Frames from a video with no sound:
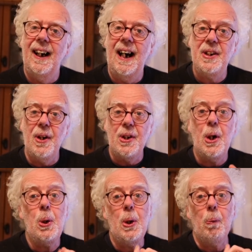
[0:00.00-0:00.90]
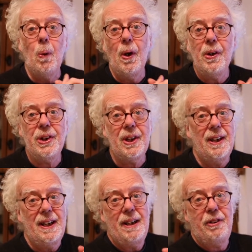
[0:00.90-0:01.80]
I don't know who it was,
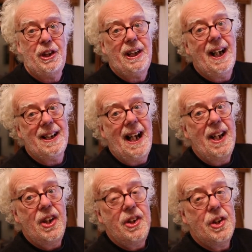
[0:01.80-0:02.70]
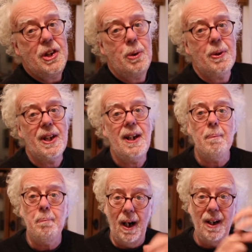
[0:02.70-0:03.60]
if she had anything to do with
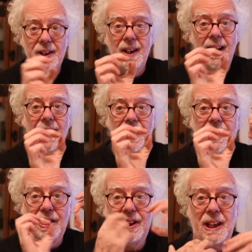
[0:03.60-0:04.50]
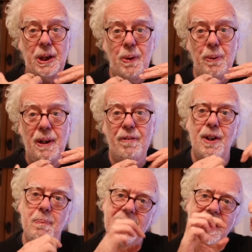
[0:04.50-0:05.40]
it, but let us stick with me for
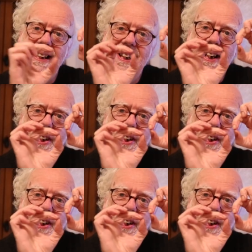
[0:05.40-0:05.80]
a minute.